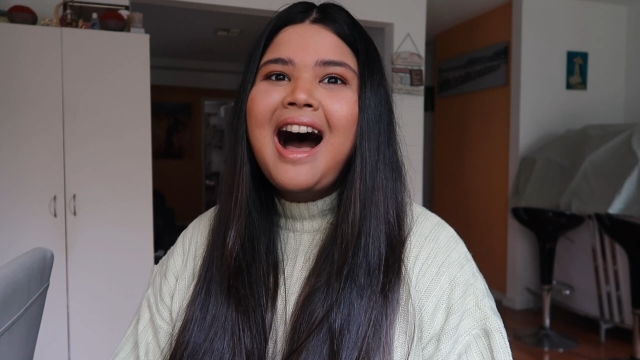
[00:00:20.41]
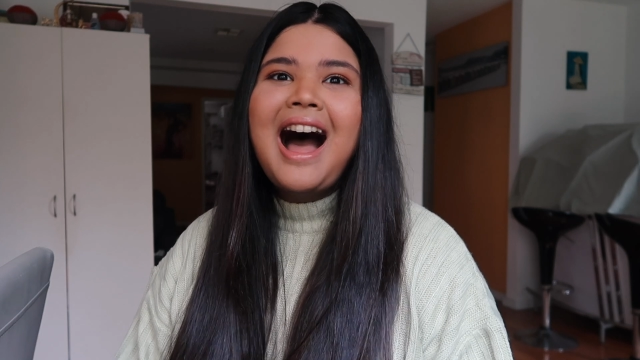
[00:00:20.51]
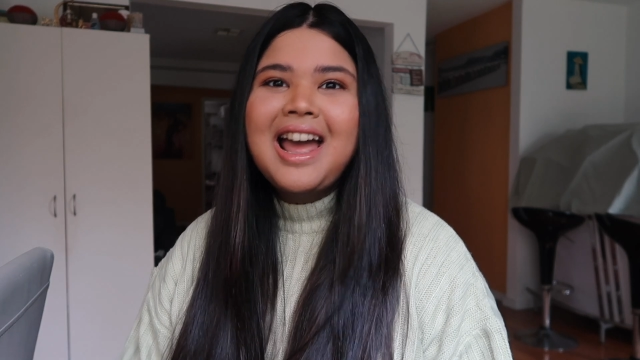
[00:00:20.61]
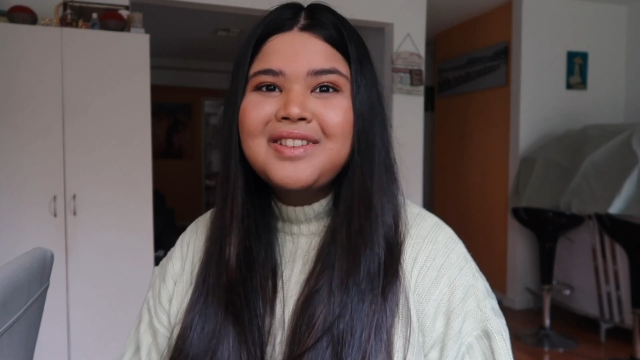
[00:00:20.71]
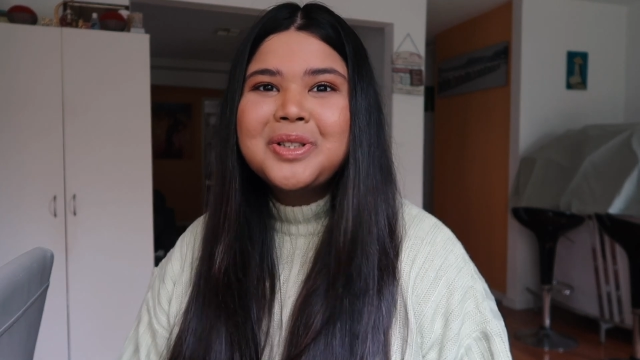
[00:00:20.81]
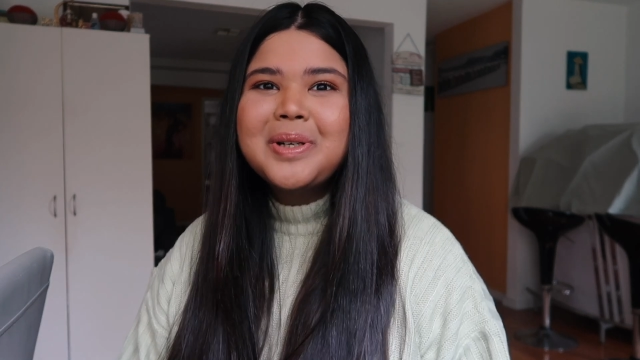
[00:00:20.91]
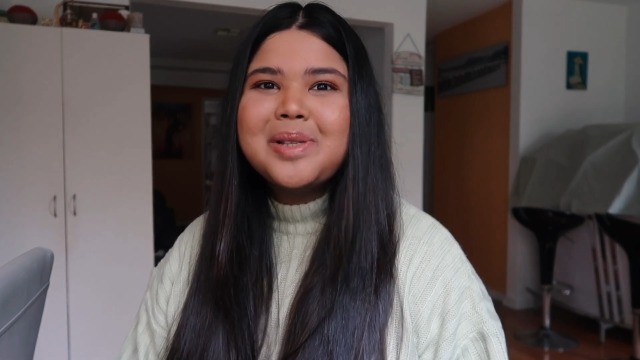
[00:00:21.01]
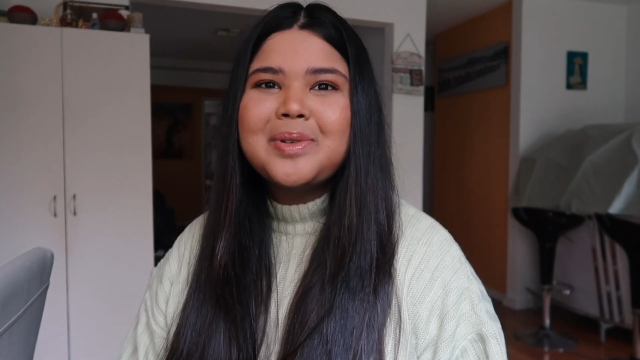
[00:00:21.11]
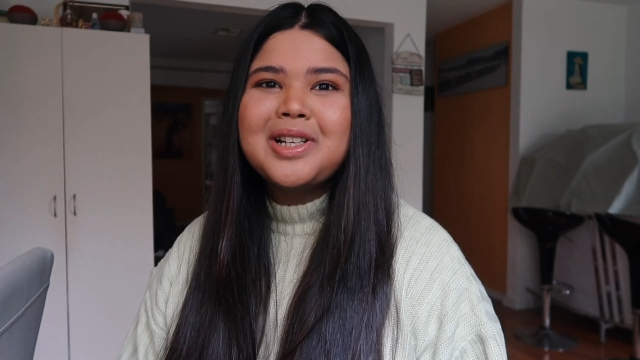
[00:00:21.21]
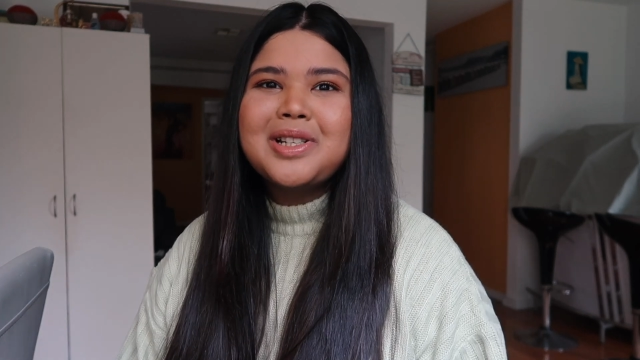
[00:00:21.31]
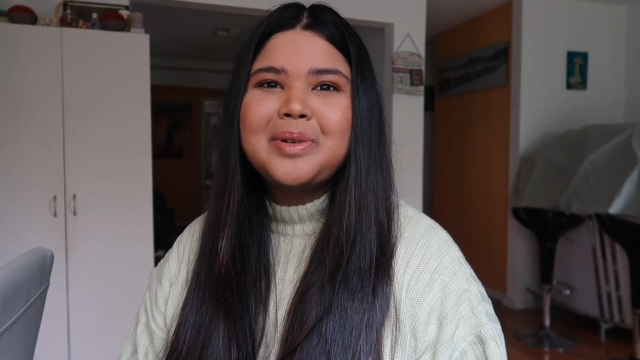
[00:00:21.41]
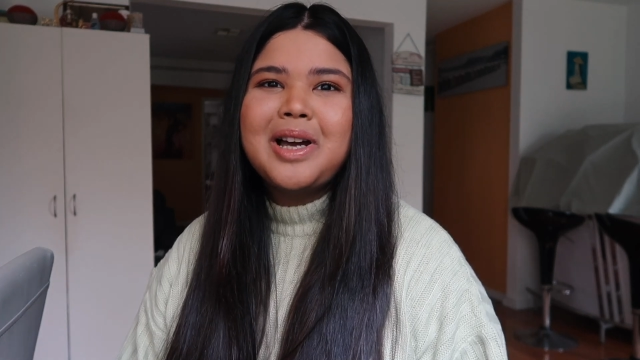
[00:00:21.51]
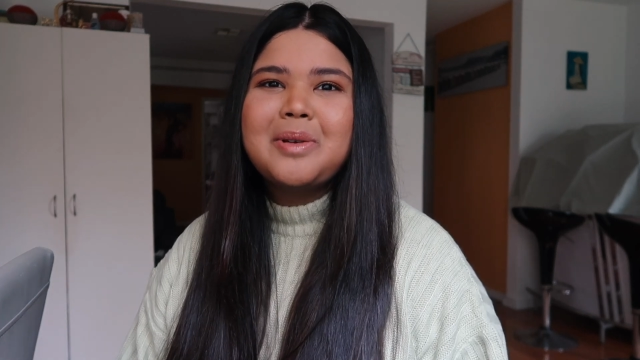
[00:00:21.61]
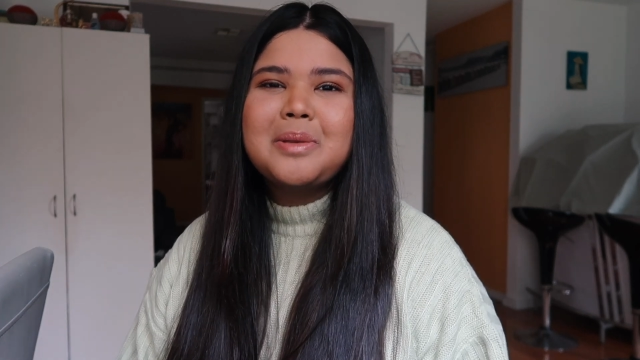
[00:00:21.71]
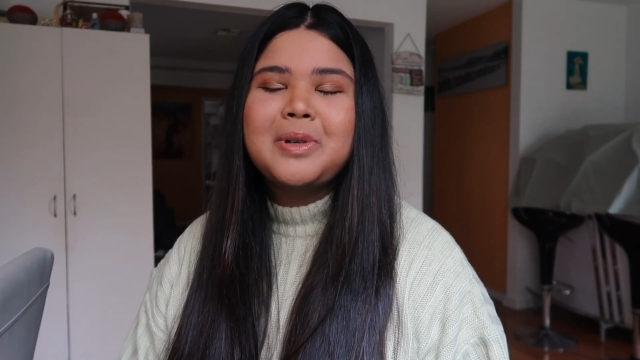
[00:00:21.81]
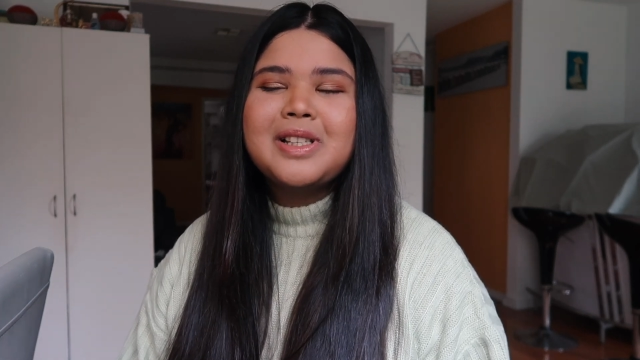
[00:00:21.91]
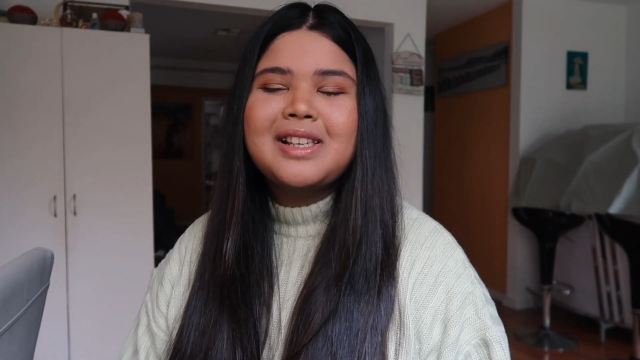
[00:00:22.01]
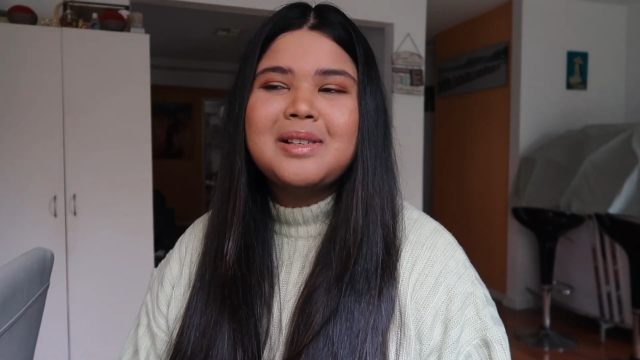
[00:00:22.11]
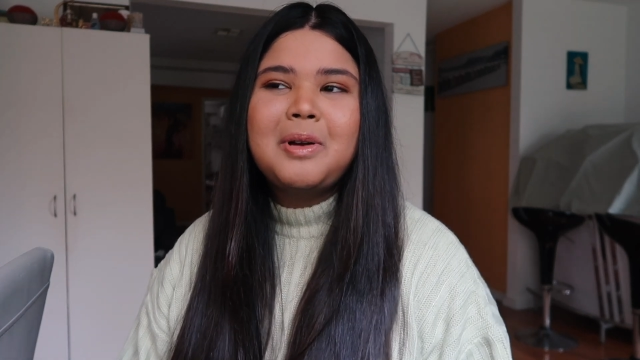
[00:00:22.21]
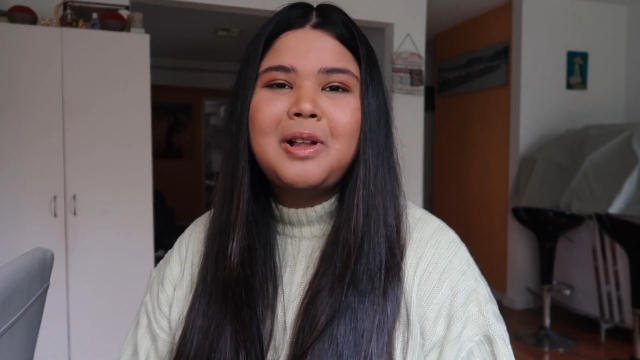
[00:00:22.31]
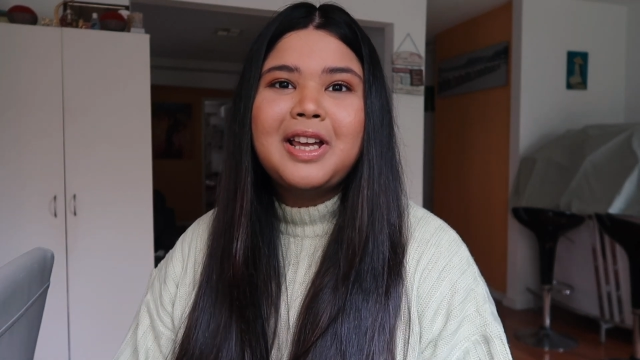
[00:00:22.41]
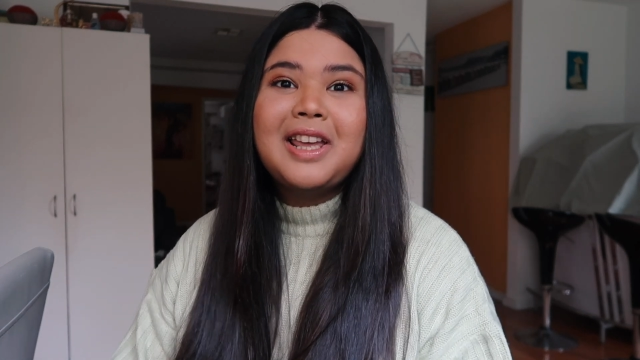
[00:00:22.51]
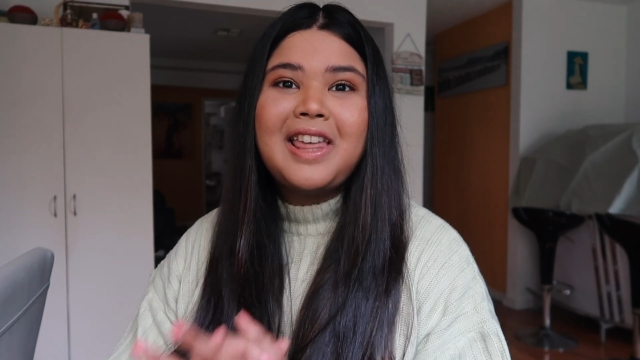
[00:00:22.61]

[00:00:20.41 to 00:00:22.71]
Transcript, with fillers: I have always wanted to work with Princess Polly.